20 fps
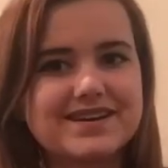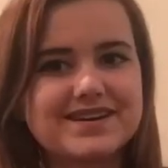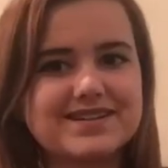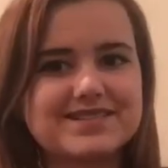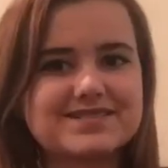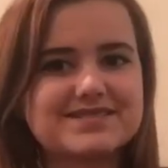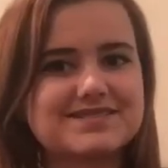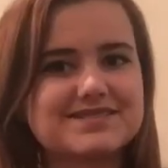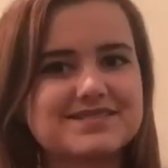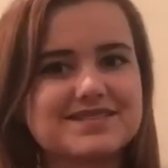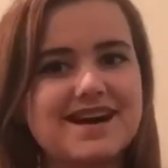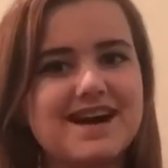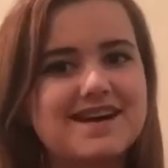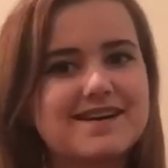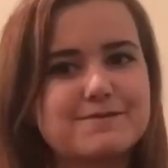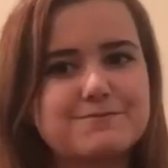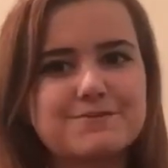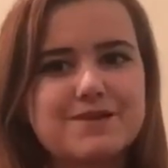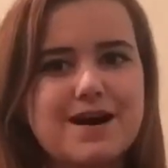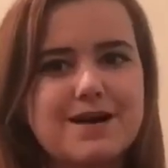and it's
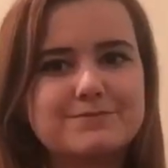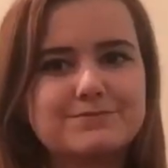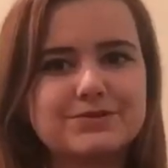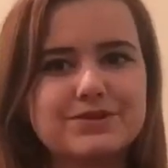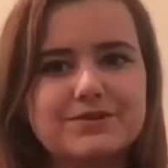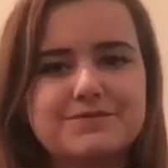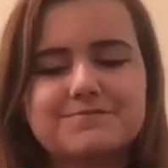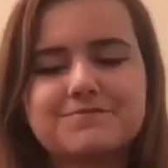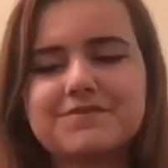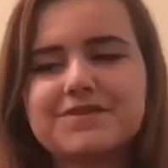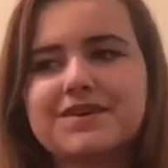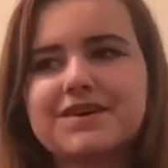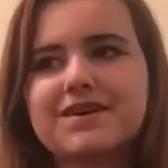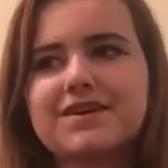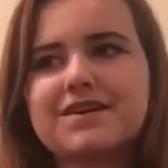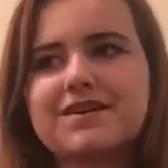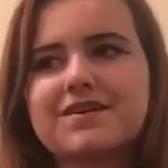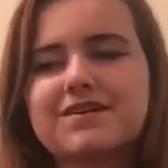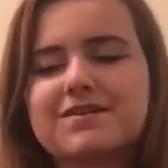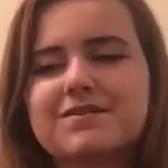not a problem.
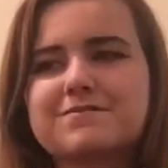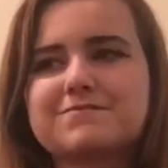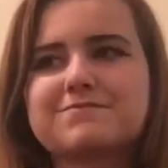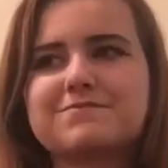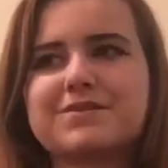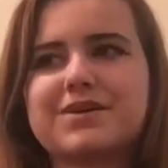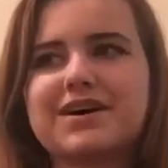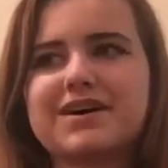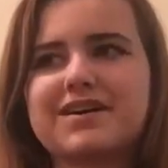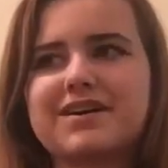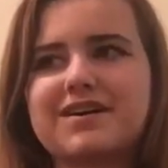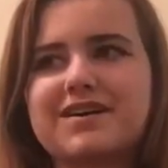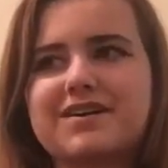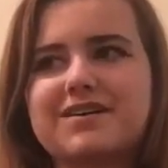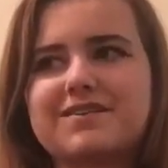But,